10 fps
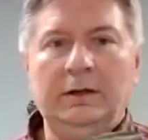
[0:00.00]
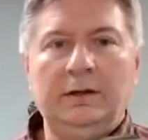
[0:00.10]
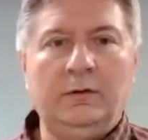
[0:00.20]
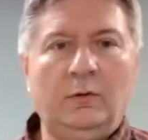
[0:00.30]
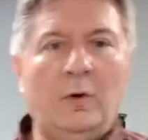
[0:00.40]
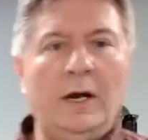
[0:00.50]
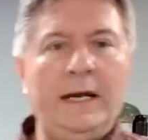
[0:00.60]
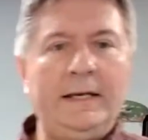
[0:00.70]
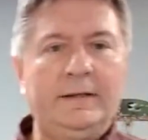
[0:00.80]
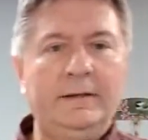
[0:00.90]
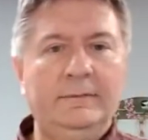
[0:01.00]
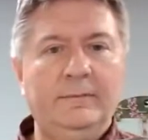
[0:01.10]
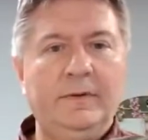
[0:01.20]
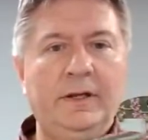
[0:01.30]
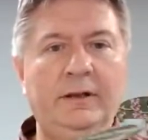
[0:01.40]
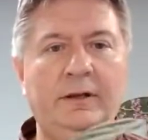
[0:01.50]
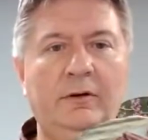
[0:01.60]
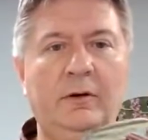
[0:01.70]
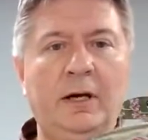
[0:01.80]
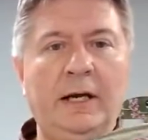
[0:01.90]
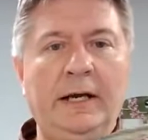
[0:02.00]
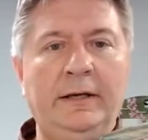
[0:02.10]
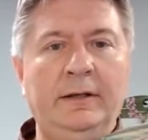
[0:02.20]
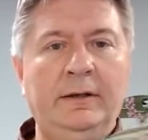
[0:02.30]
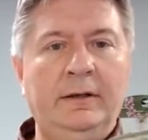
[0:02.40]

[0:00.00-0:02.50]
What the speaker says: the white and the grind.